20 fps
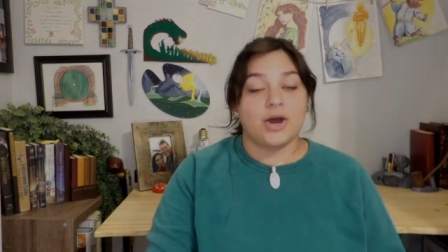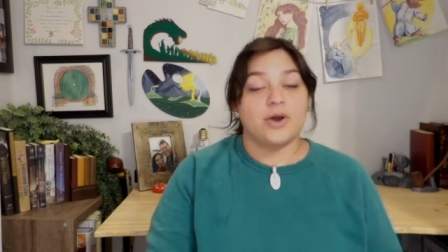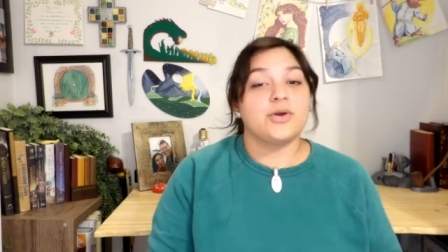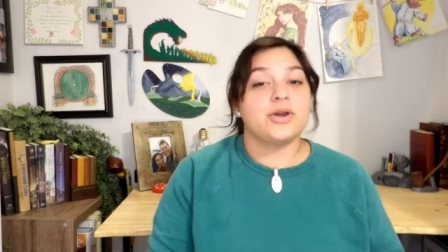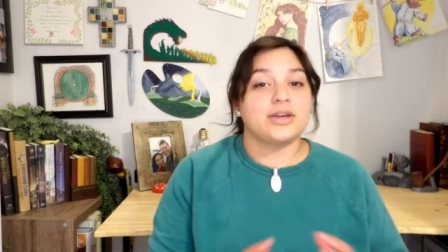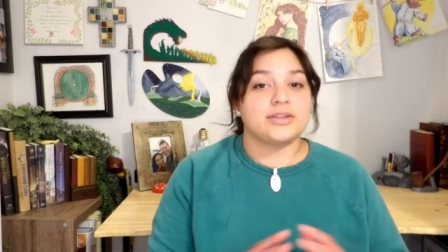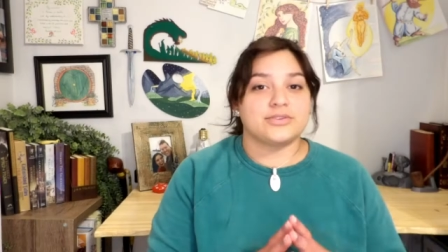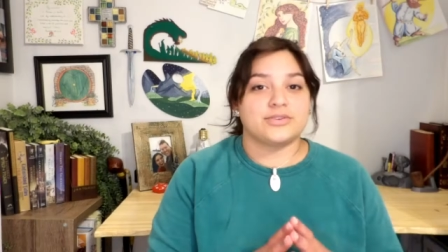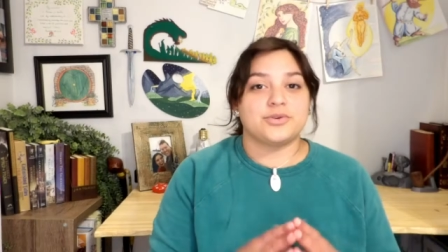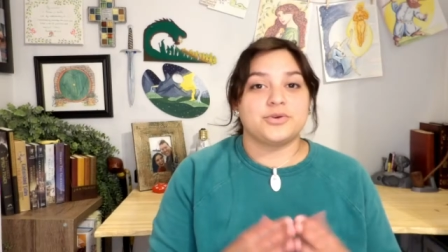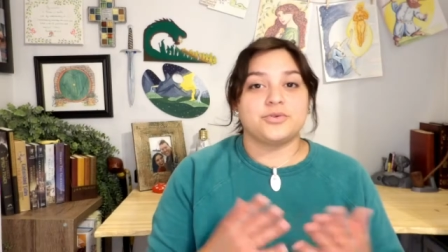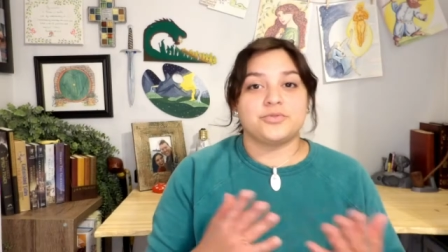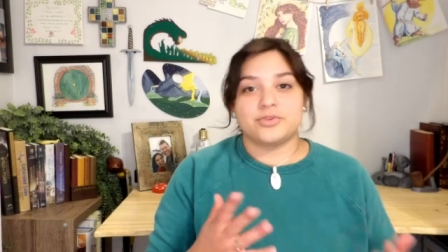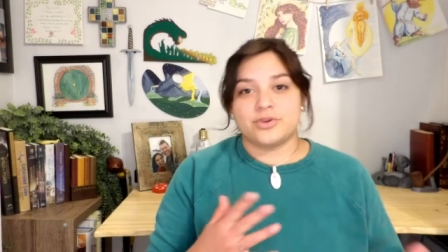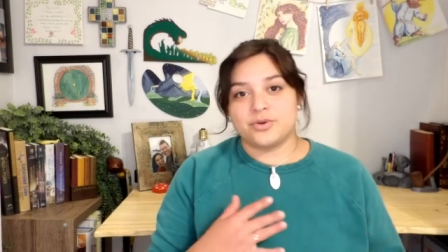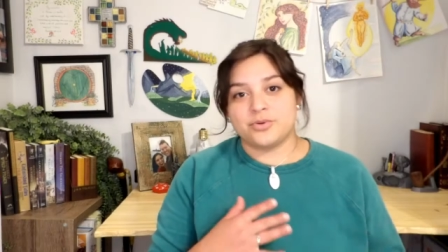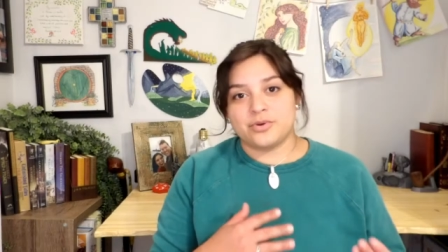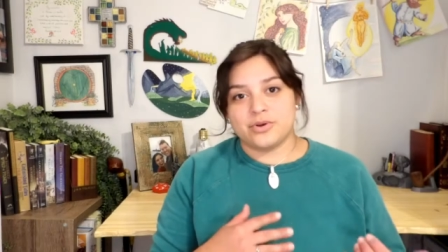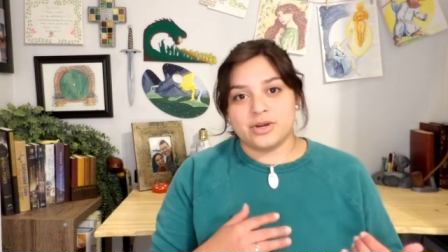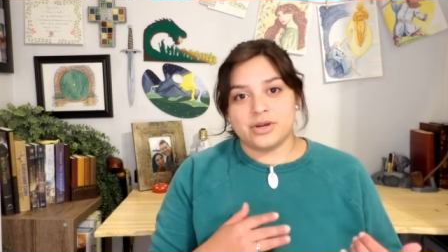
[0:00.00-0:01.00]
Okay, so if
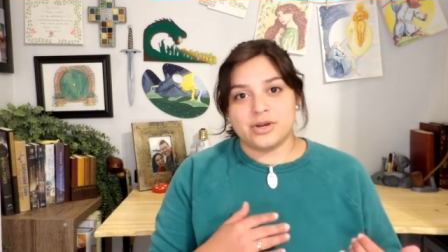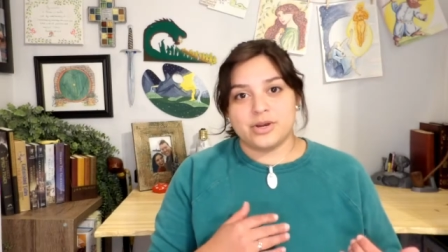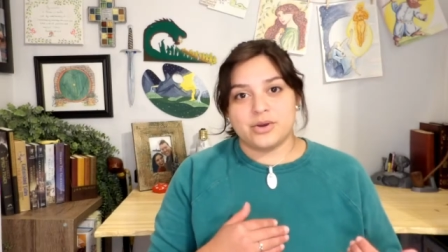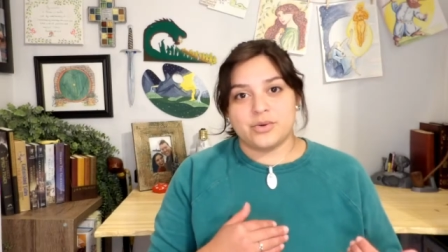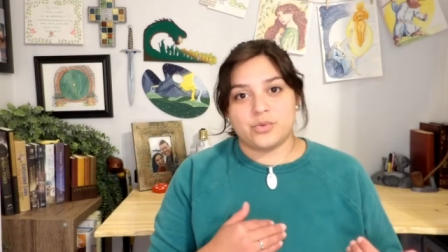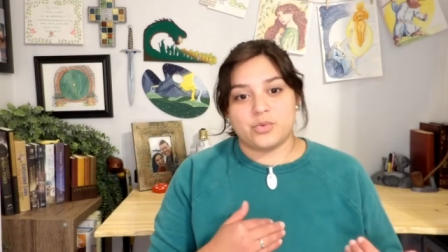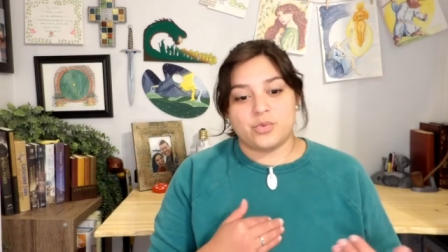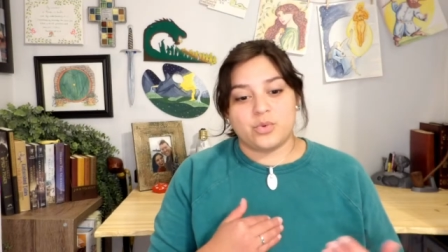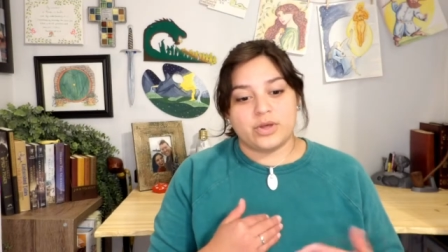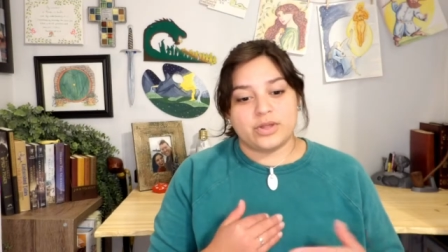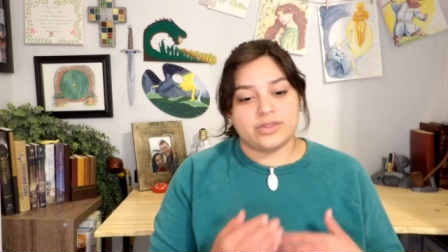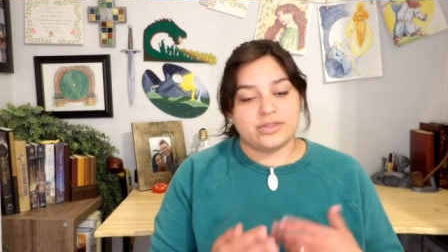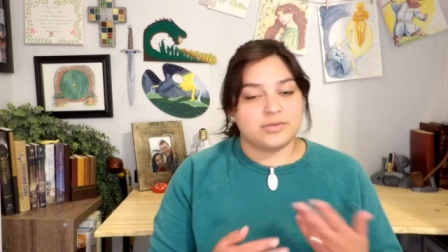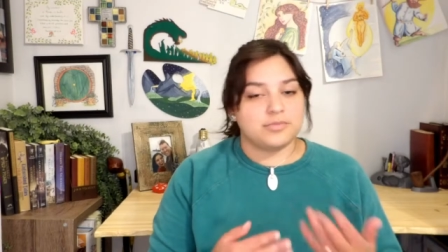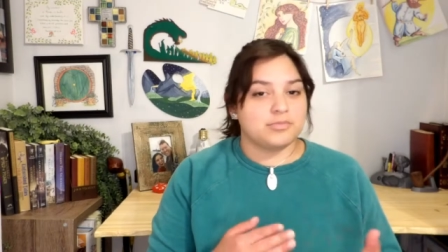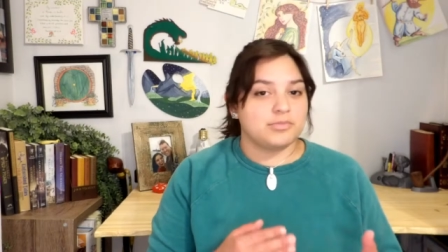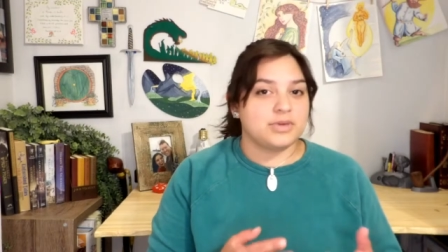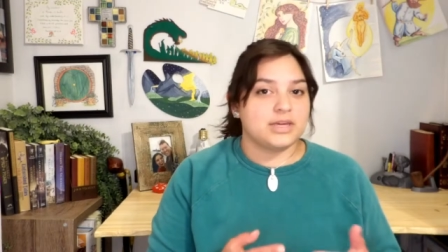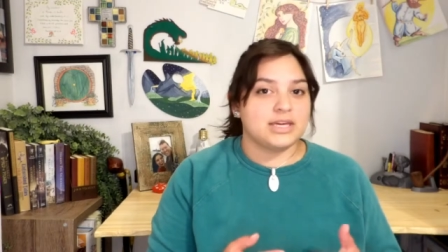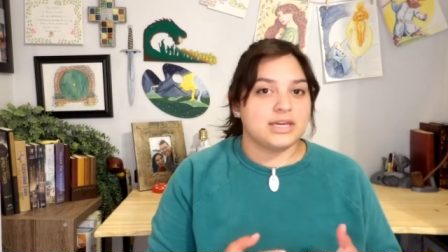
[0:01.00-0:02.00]
you were
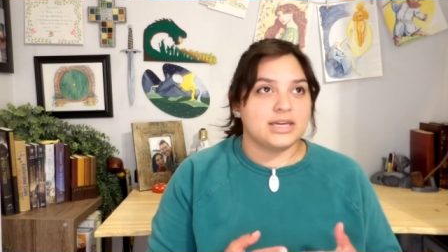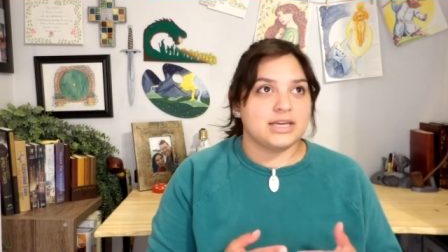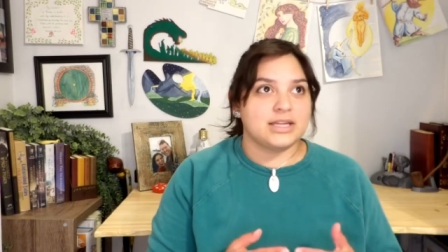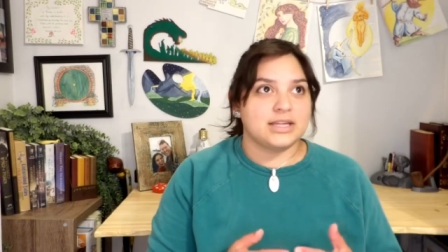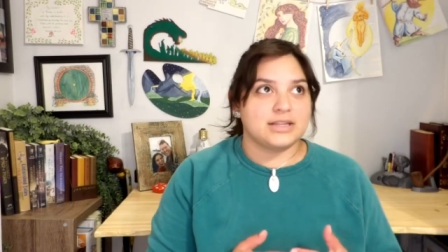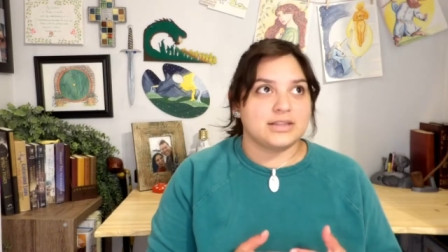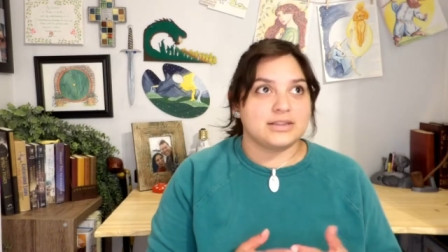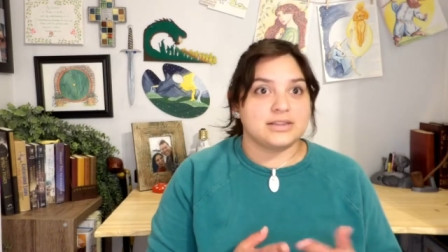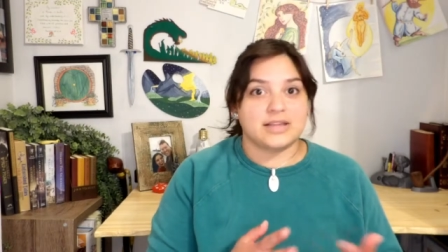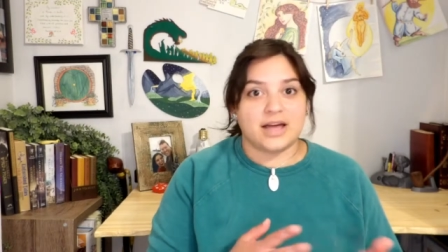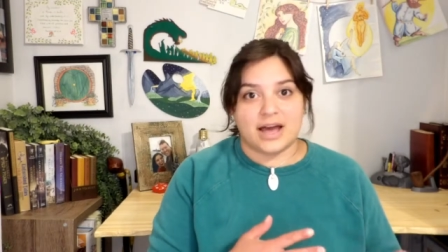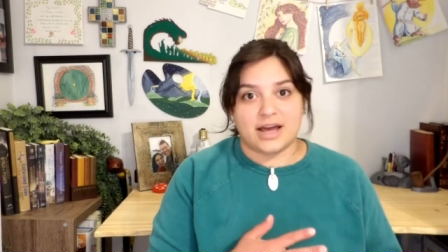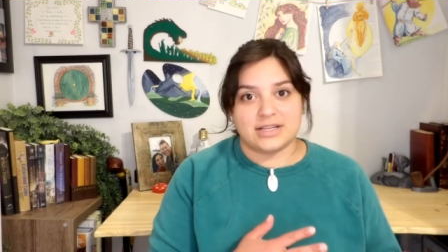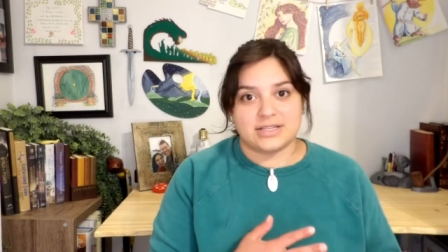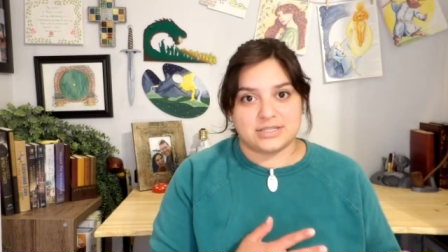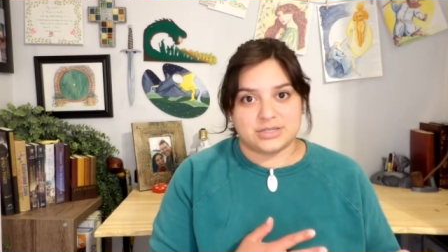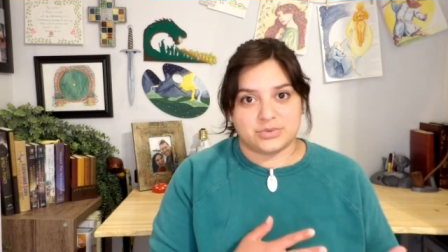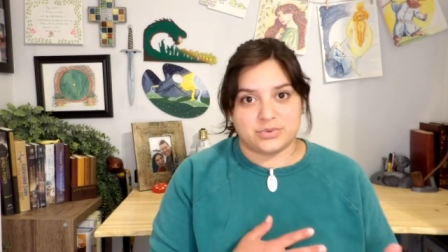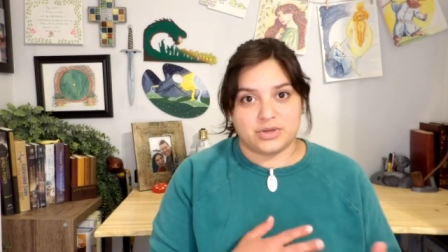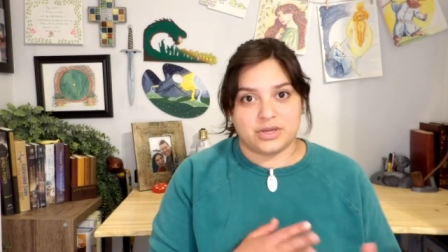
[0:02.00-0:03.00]
with me
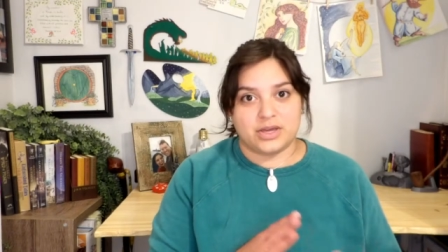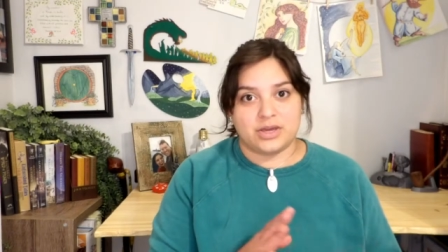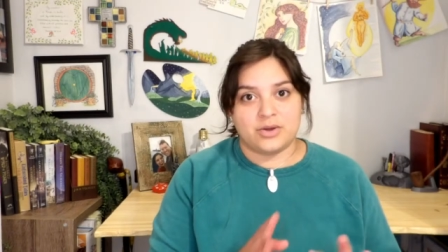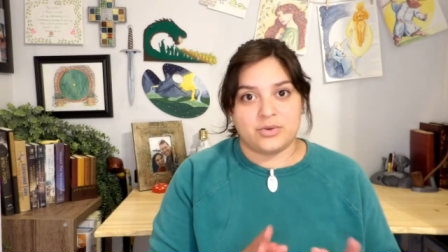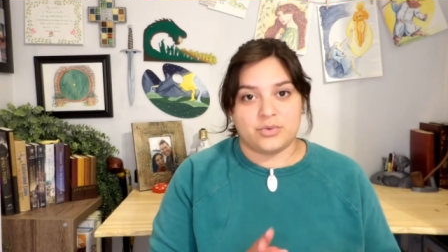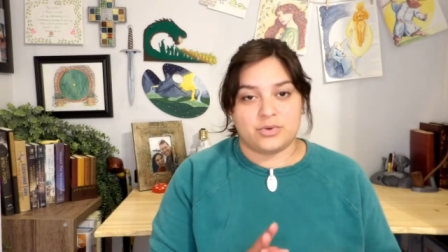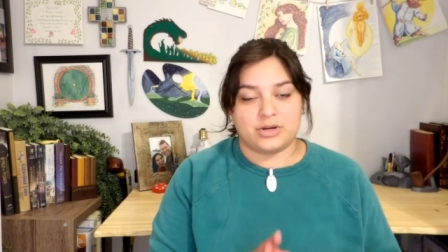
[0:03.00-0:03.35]
last week